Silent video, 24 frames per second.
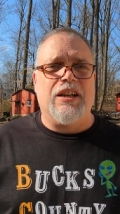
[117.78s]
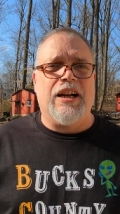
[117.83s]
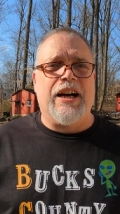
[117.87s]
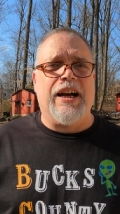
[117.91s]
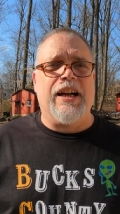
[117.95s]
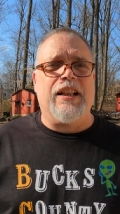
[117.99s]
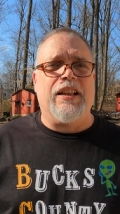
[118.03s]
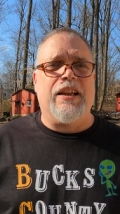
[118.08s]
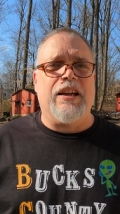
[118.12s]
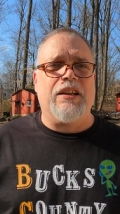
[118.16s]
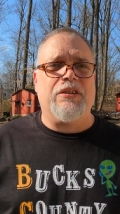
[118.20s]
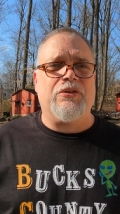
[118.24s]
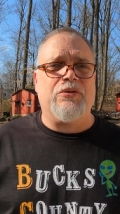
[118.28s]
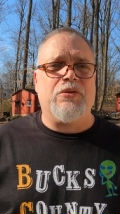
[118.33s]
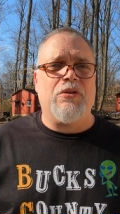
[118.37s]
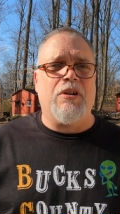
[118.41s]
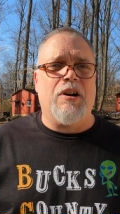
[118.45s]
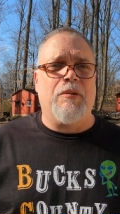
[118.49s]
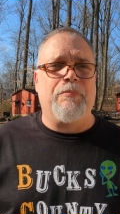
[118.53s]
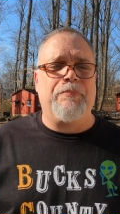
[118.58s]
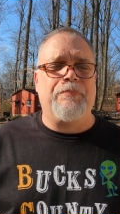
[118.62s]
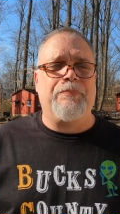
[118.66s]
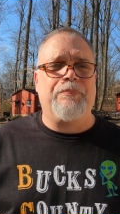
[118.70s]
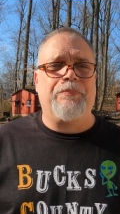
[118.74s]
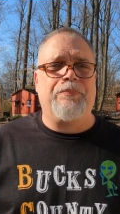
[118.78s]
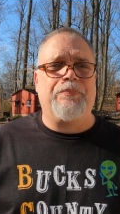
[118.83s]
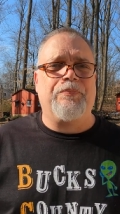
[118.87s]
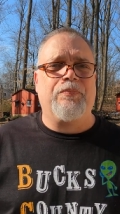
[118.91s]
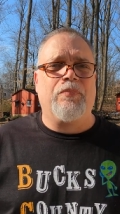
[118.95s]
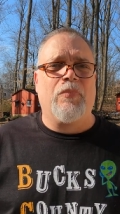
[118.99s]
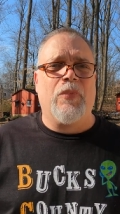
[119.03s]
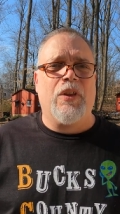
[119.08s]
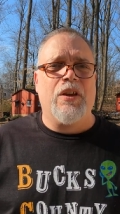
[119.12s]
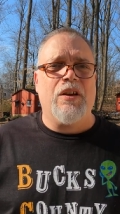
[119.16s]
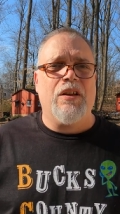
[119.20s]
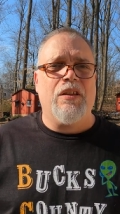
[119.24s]
I like Trump.
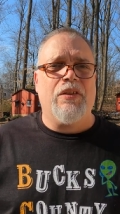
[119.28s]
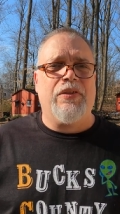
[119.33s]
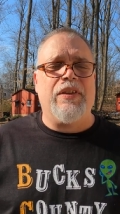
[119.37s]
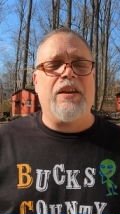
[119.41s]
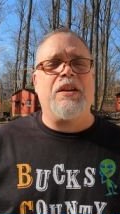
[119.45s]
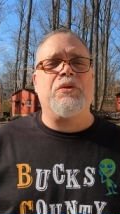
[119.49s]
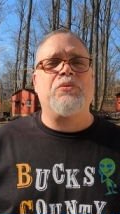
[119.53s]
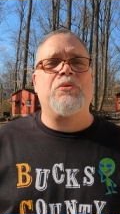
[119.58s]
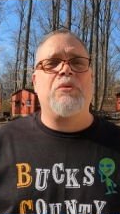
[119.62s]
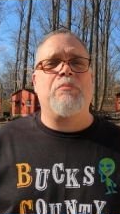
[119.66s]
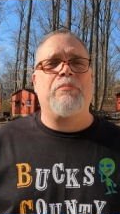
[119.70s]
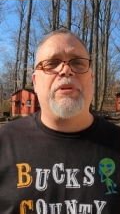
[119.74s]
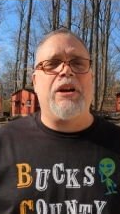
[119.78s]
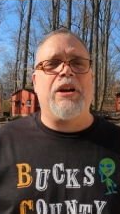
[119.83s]
Things were